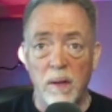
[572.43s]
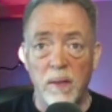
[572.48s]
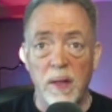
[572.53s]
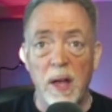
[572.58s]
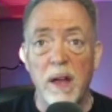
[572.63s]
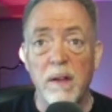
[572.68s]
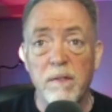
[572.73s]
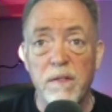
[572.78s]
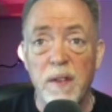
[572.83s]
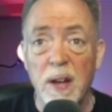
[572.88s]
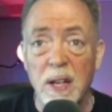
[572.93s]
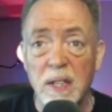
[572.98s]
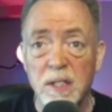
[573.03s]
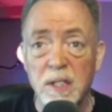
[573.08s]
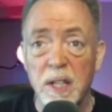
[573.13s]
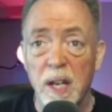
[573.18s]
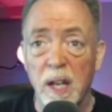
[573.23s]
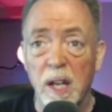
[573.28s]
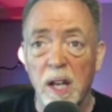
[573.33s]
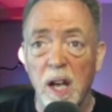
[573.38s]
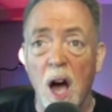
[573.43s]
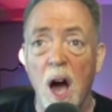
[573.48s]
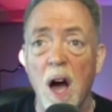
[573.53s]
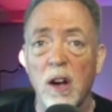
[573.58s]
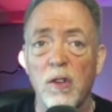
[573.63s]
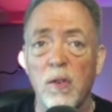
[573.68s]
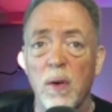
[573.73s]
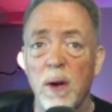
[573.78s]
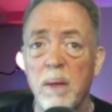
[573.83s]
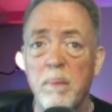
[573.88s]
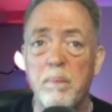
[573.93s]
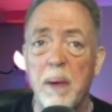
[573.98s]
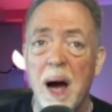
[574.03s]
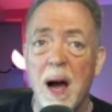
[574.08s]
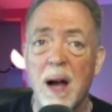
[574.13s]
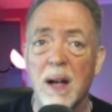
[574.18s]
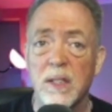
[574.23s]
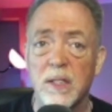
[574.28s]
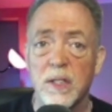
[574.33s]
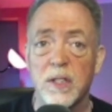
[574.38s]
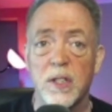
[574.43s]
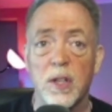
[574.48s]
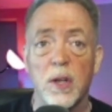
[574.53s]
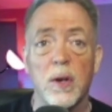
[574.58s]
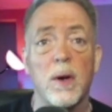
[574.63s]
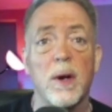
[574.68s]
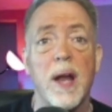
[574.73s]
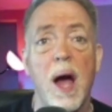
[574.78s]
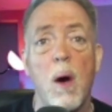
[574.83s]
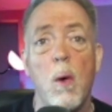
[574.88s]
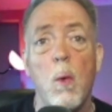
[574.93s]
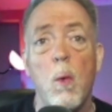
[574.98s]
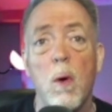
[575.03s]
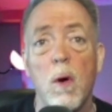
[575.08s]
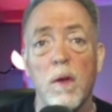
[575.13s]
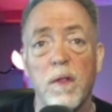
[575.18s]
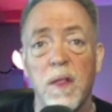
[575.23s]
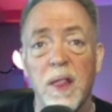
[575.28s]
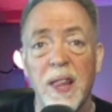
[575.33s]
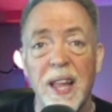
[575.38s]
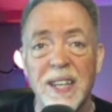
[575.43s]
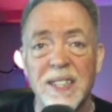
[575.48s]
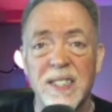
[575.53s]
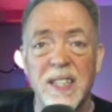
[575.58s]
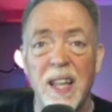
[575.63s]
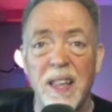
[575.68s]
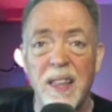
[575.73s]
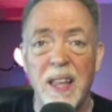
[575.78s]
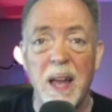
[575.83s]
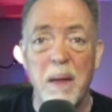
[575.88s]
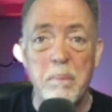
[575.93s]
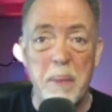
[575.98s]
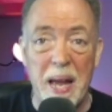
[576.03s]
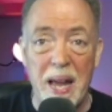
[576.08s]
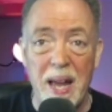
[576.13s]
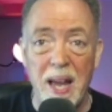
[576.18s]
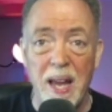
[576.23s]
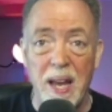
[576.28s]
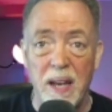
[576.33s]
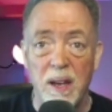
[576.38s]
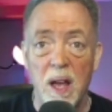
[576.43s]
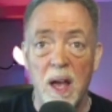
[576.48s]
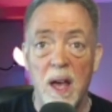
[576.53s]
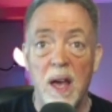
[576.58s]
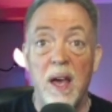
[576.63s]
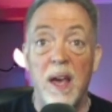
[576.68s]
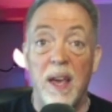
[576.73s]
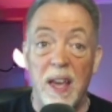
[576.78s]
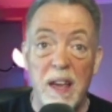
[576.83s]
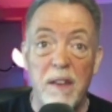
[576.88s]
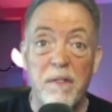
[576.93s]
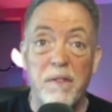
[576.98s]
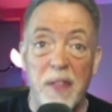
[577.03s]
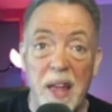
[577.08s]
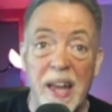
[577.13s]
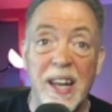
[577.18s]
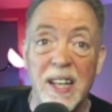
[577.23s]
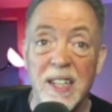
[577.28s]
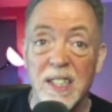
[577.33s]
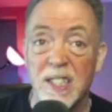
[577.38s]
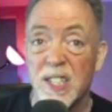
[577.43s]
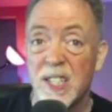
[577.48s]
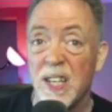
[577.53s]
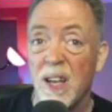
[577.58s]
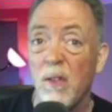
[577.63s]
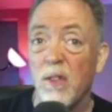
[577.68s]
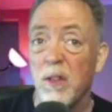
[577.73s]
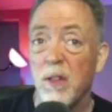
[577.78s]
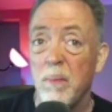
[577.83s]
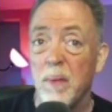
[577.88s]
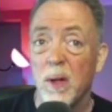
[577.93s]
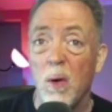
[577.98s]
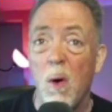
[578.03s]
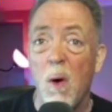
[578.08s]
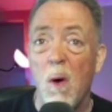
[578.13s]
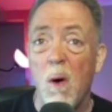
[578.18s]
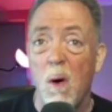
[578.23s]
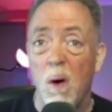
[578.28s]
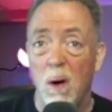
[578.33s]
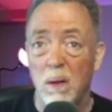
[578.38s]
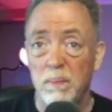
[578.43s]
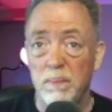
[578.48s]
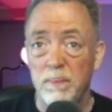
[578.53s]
They invested in concrete boxes that are now worth less than they paid, if they can sell them at all.